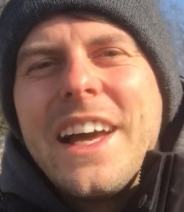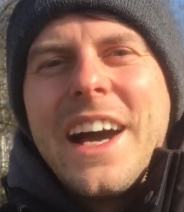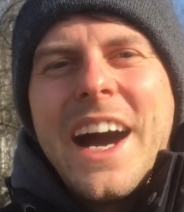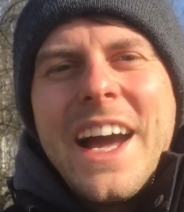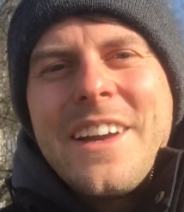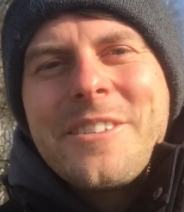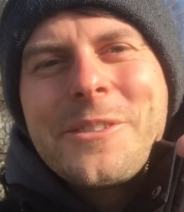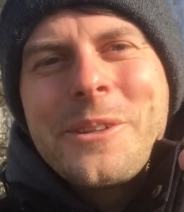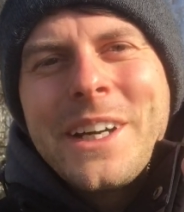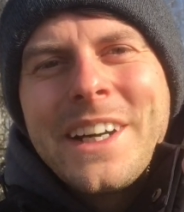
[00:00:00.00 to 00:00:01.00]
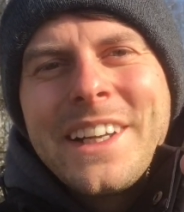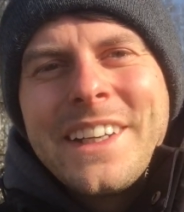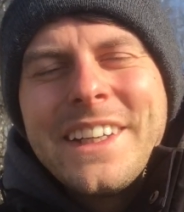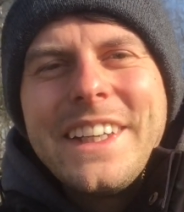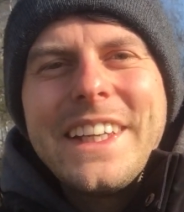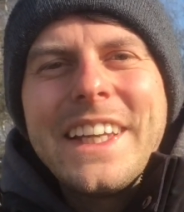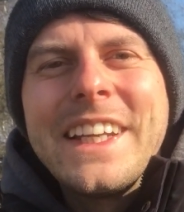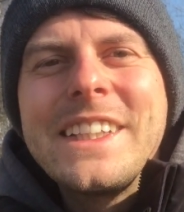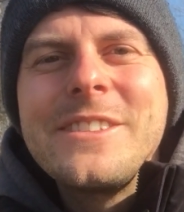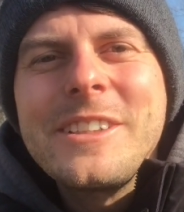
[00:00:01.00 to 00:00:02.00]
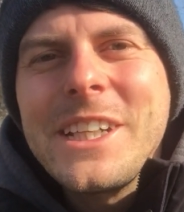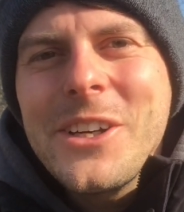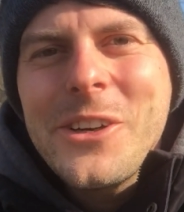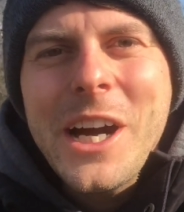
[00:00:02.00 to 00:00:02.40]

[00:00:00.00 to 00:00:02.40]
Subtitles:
Hi everyone! In this video